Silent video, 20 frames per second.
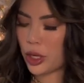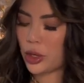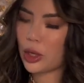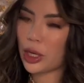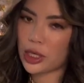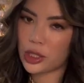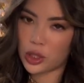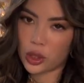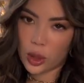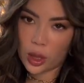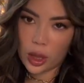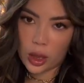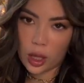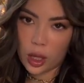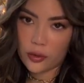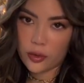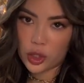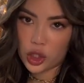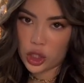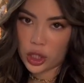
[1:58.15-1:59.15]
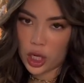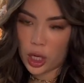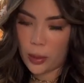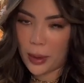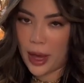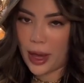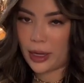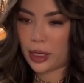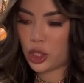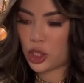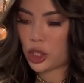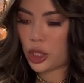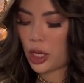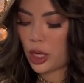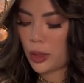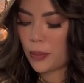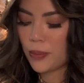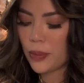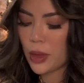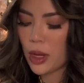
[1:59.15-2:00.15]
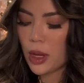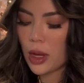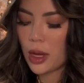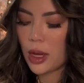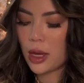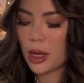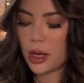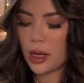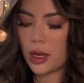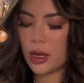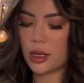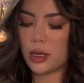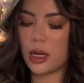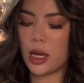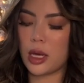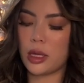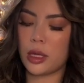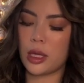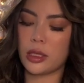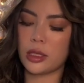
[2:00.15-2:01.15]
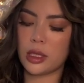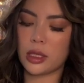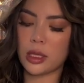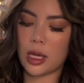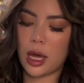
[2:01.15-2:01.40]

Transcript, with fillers: You guys know I love the Chanel packaging. And this is